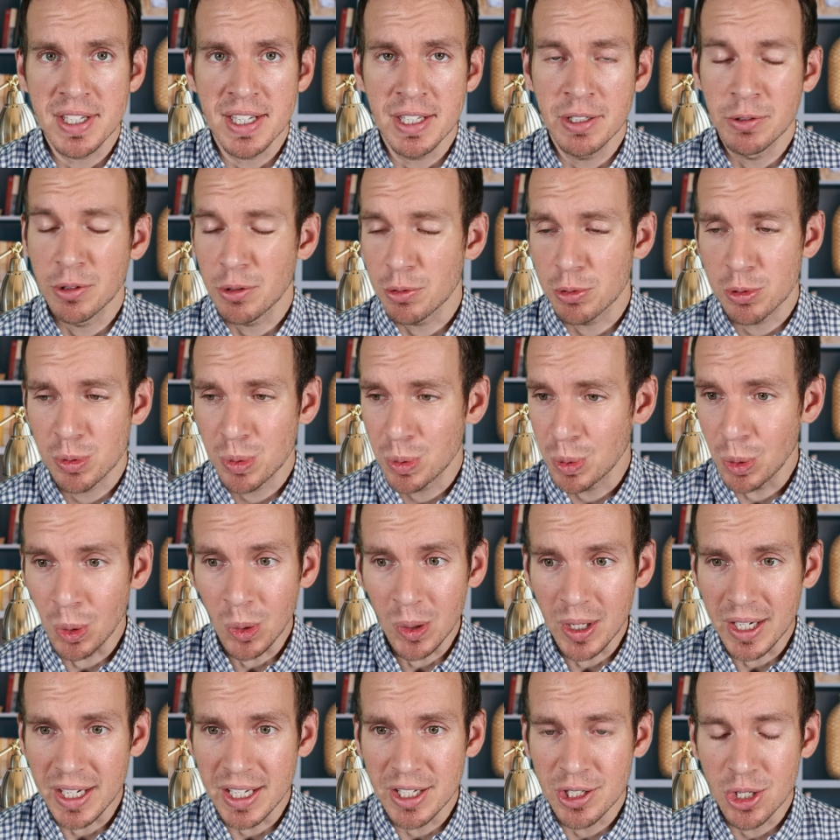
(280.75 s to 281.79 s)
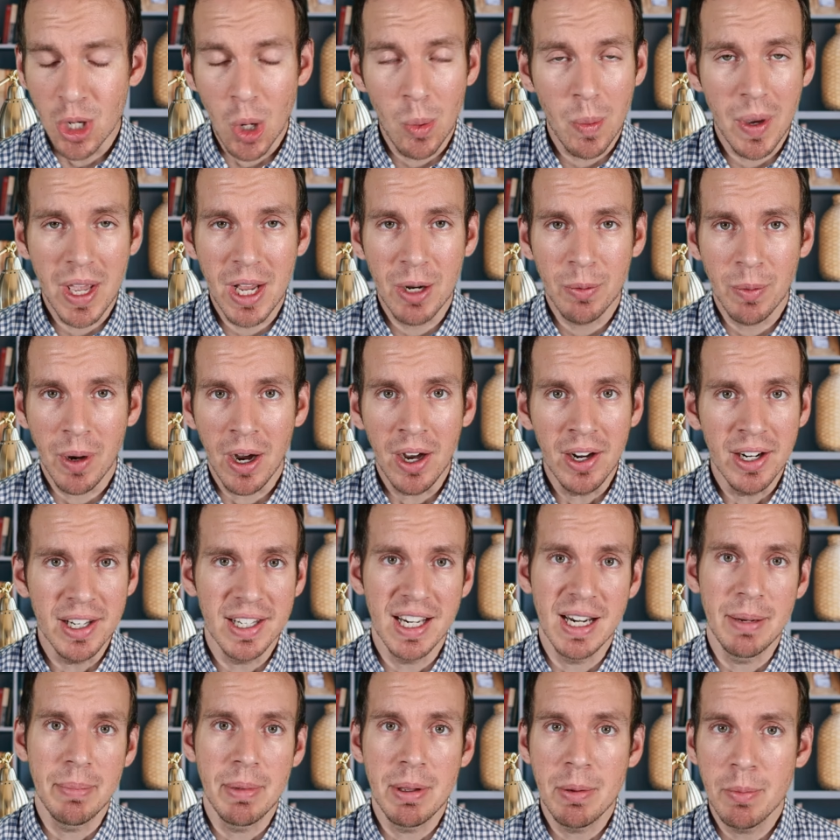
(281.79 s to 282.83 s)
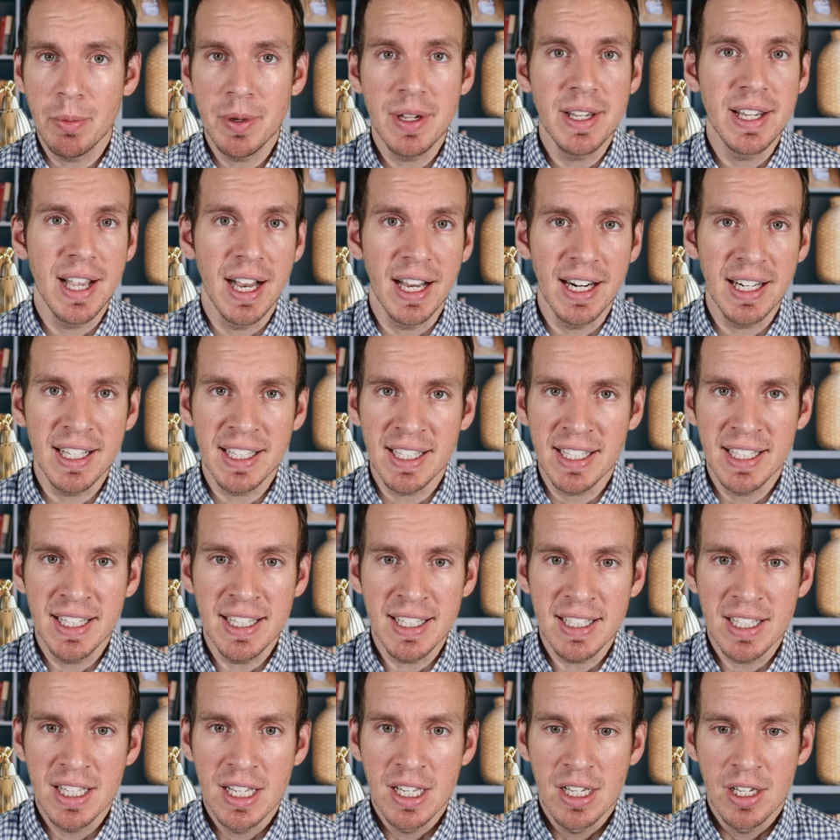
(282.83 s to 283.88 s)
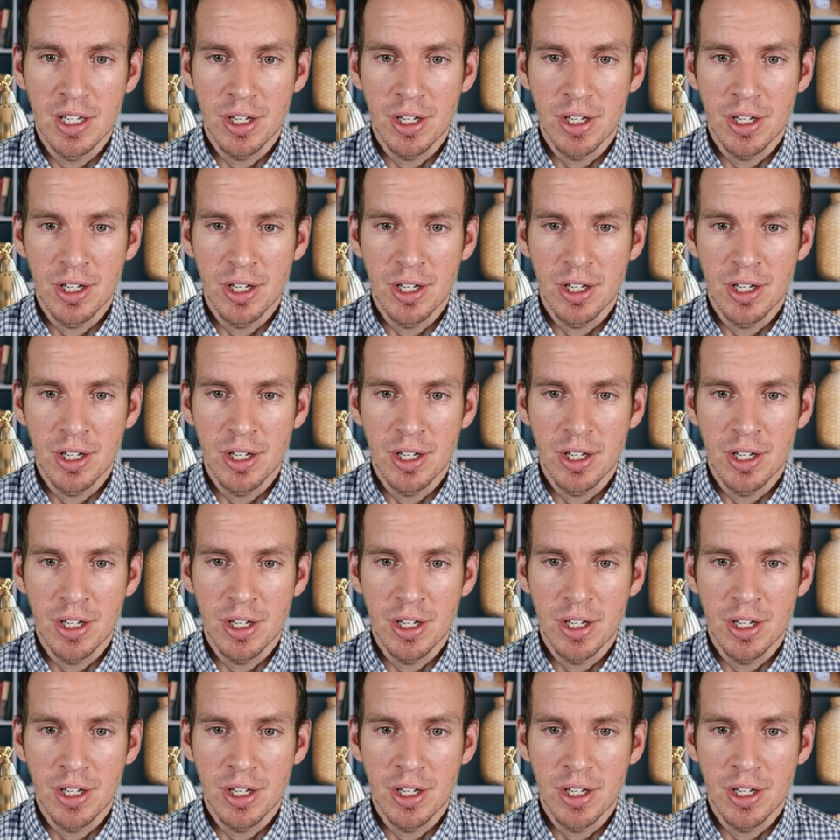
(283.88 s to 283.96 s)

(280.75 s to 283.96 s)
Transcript: And there's really no way around it. I mean, we gotta eat.